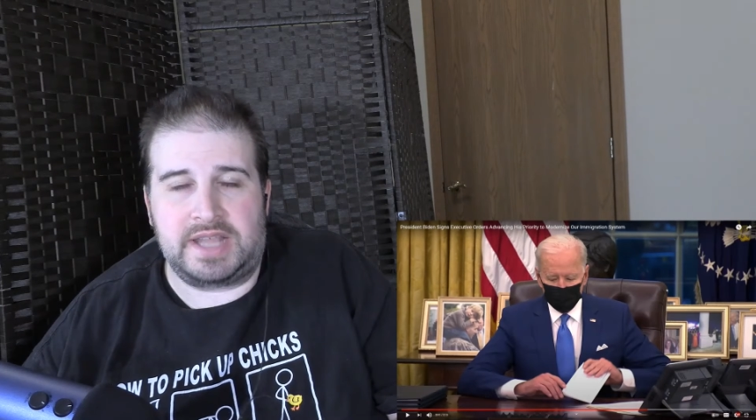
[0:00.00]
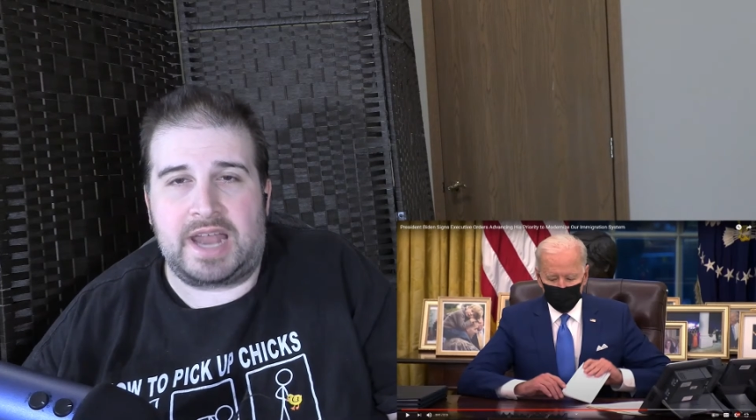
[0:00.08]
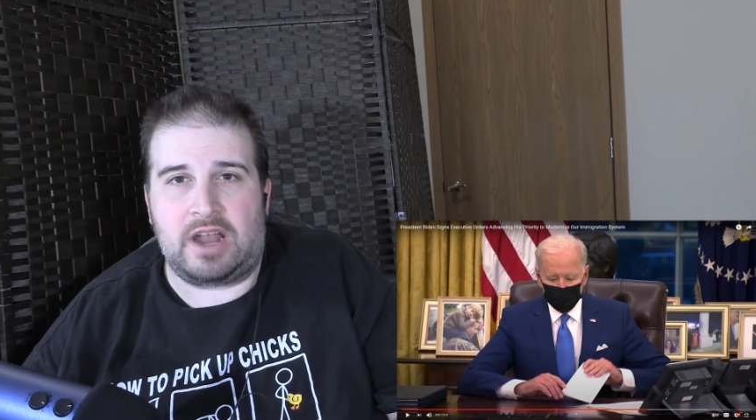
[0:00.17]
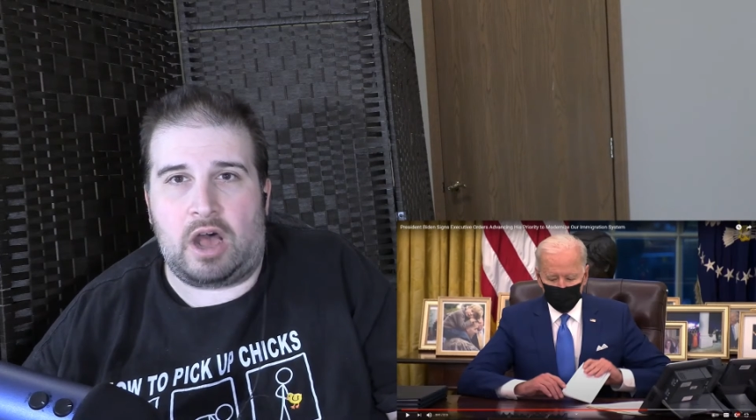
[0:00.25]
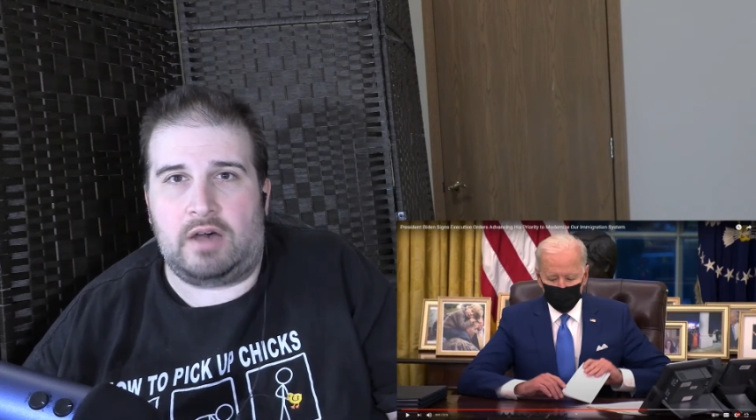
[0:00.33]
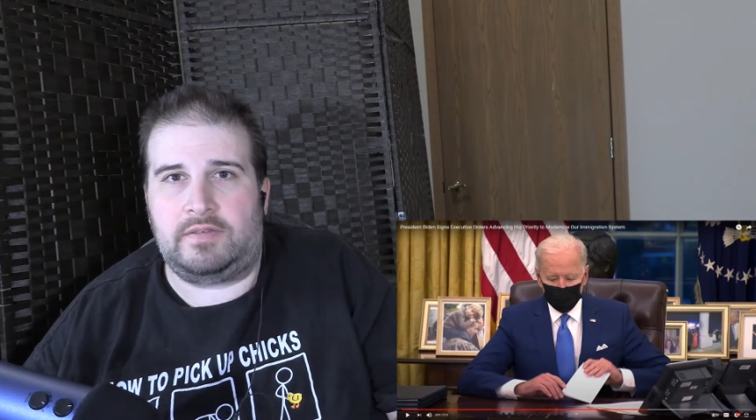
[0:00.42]

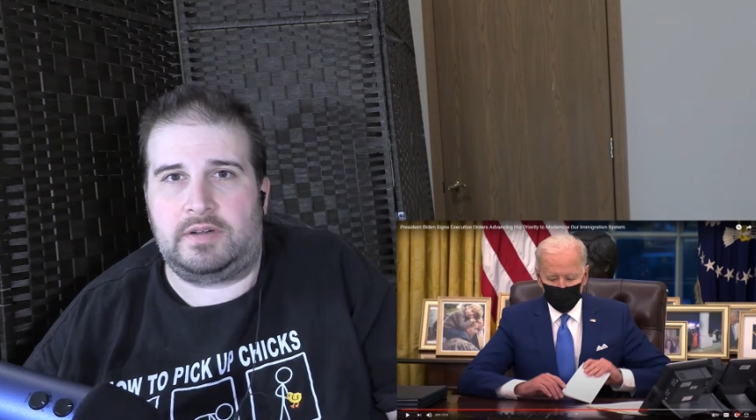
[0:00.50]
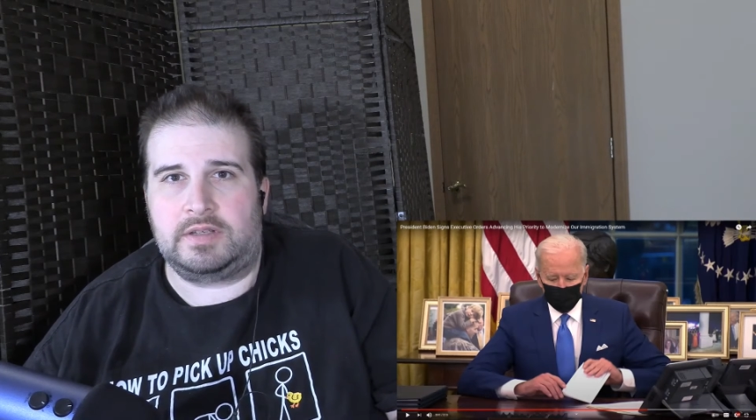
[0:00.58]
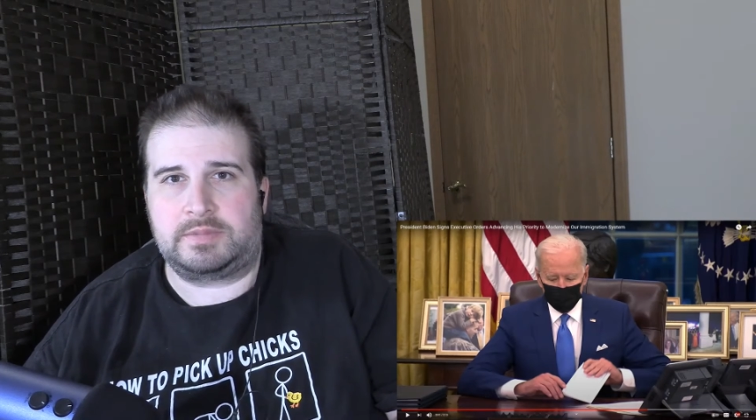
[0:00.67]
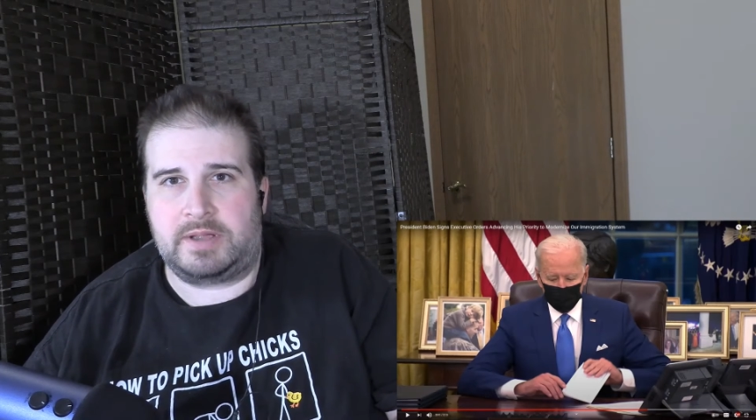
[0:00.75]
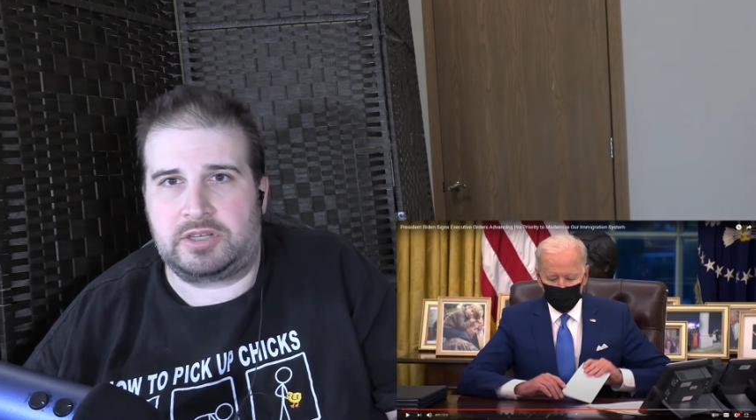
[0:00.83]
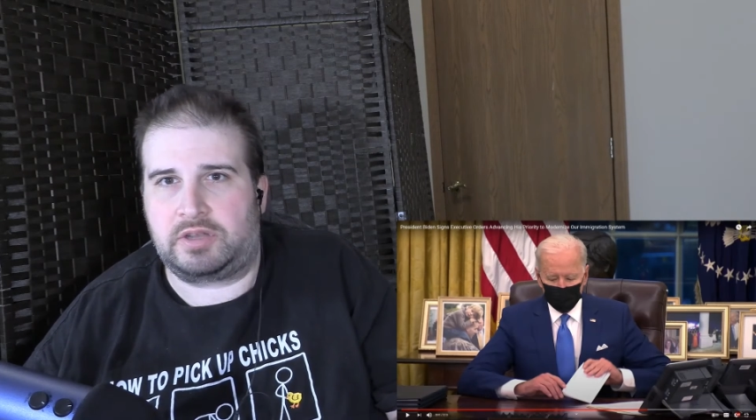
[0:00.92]
Not all of them,
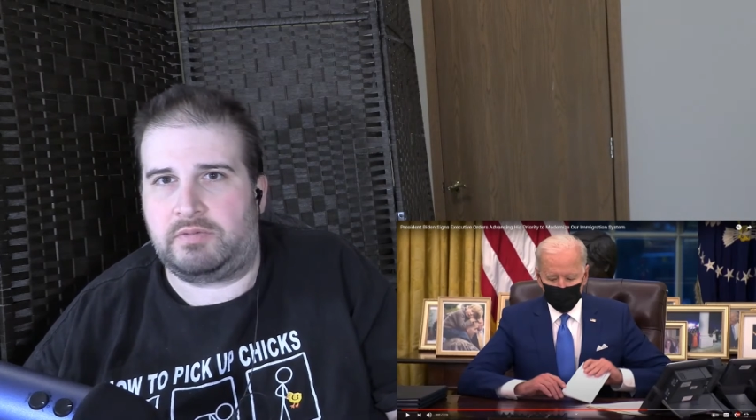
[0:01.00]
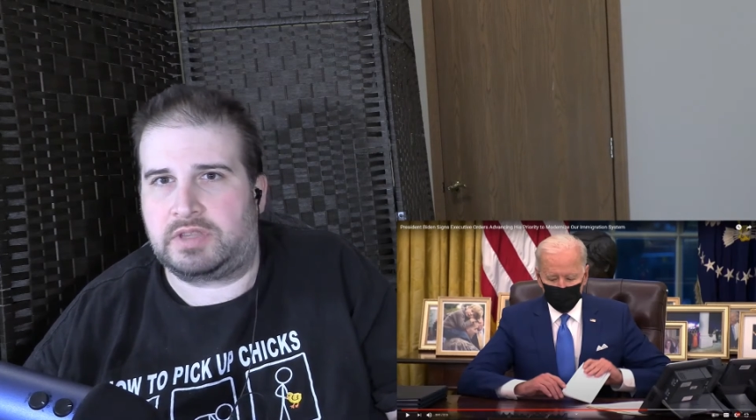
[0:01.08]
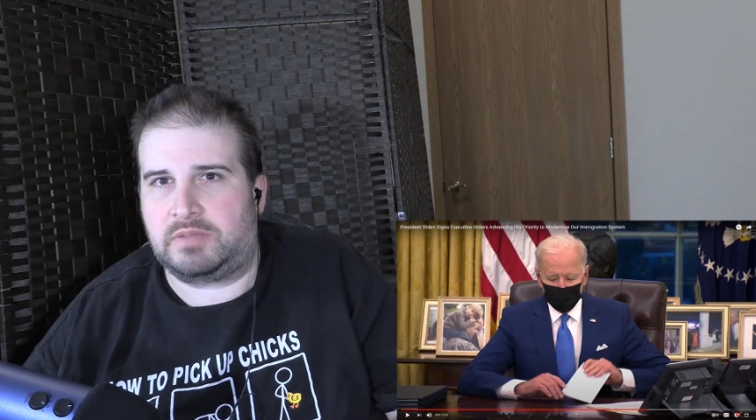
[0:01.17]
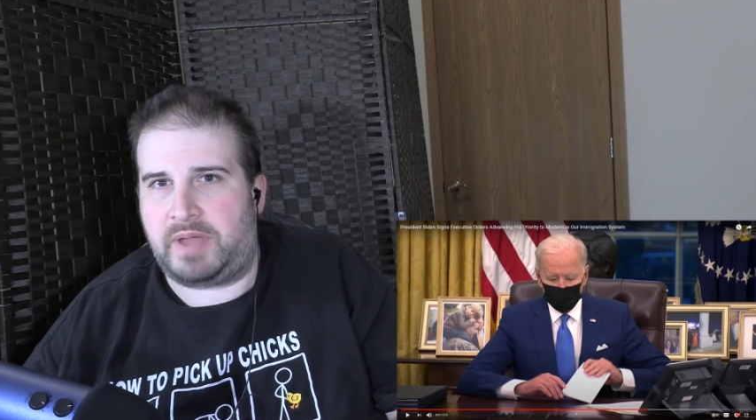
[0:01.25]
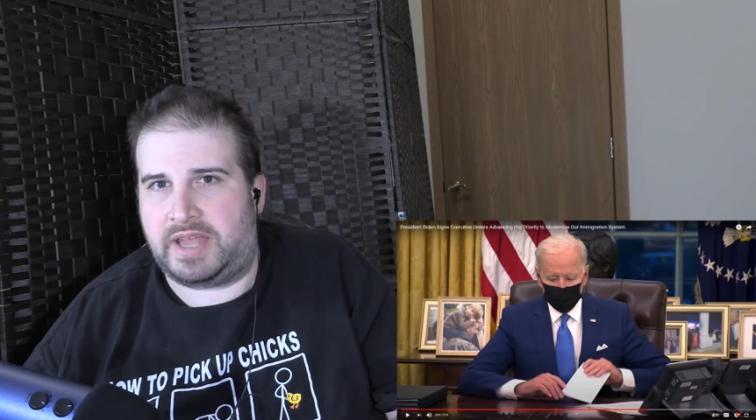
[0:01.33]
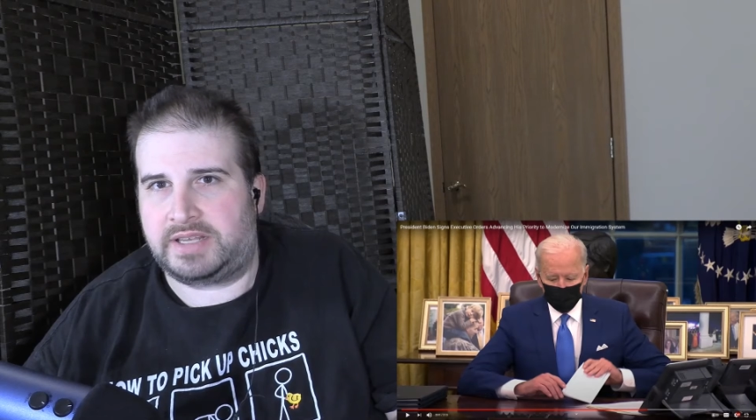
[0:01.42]
especially with
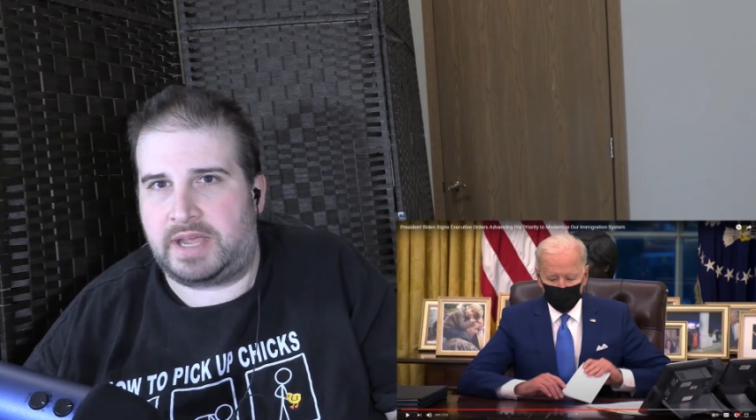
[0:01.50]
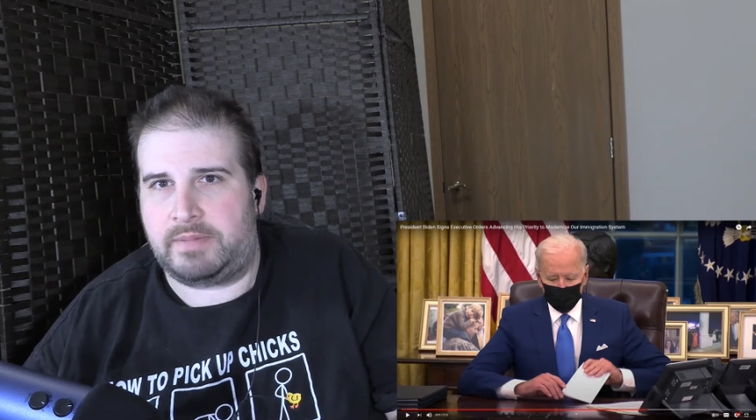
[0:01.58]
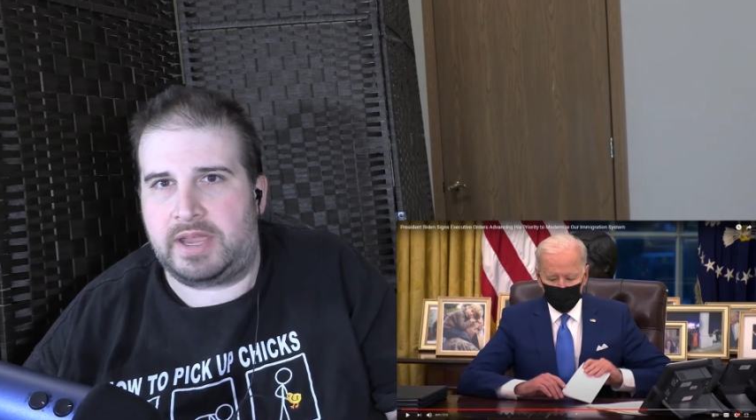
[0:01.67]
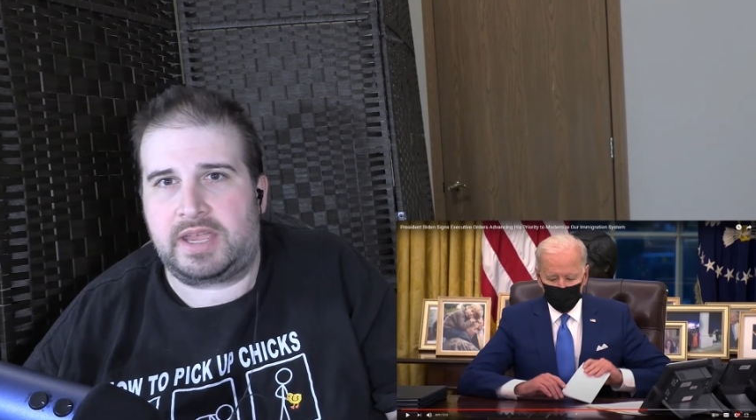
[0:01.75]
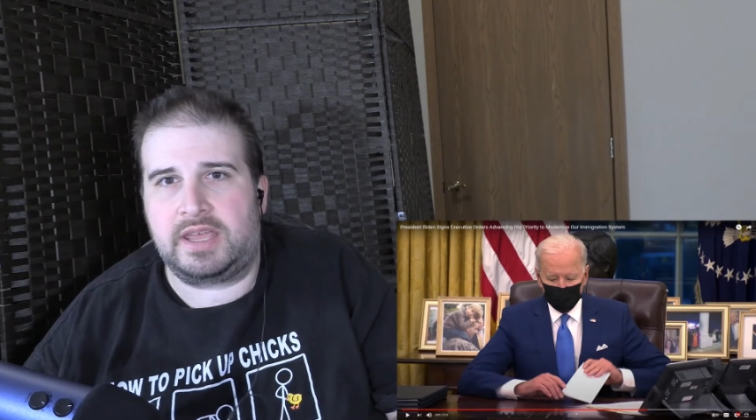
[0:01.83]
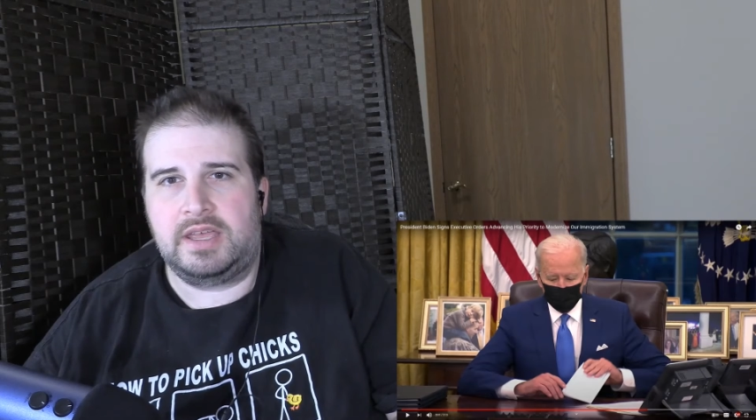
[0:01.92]
the
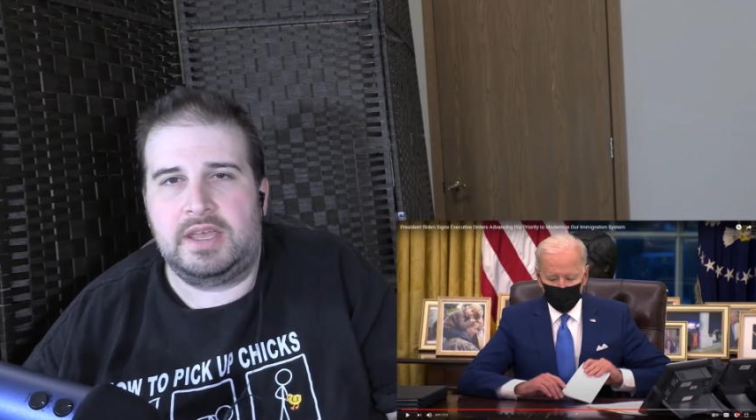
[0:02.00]
pandemic,